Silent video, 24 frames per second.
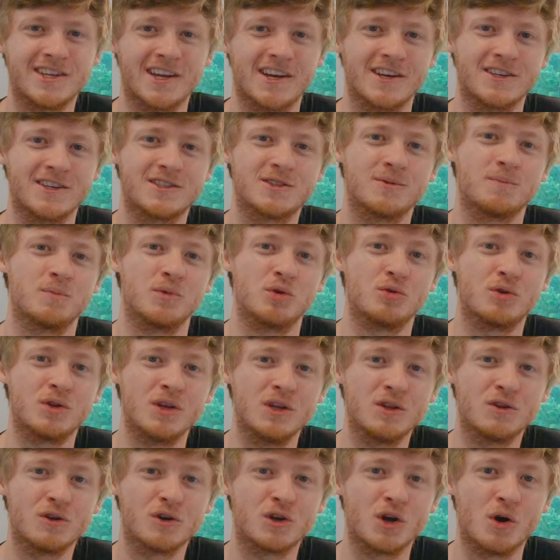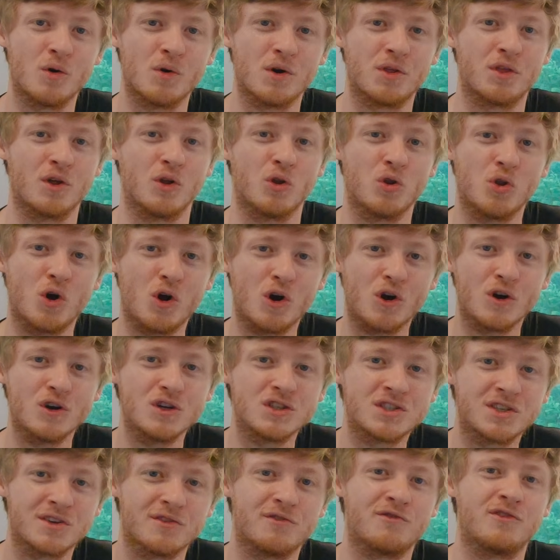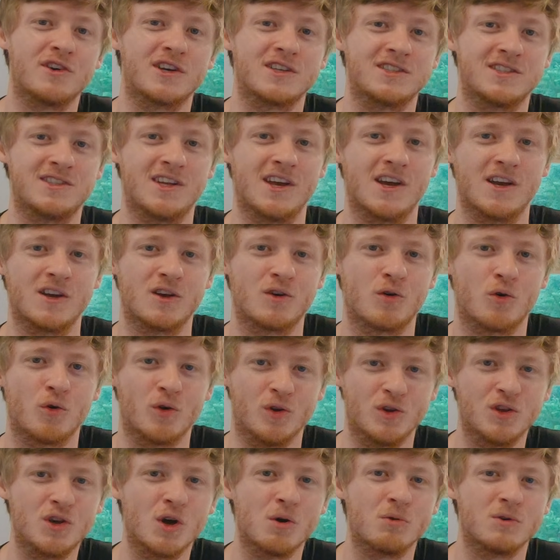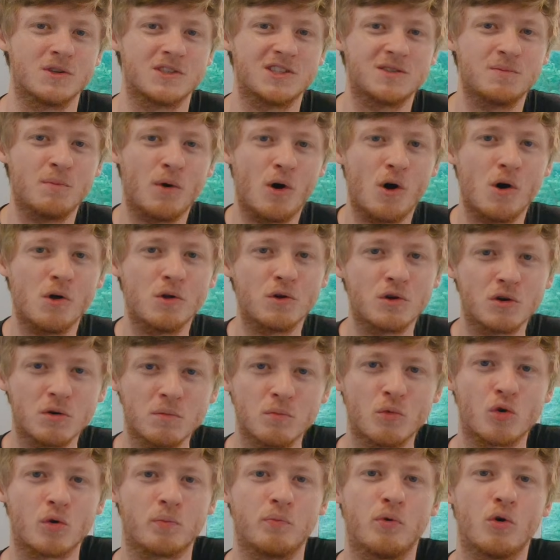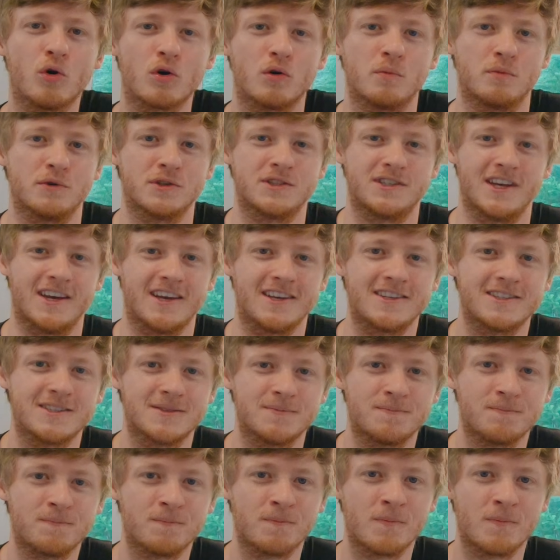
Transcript: tanks, you can either go with a large fixed tank, or you can go with smaller, more portable tanks.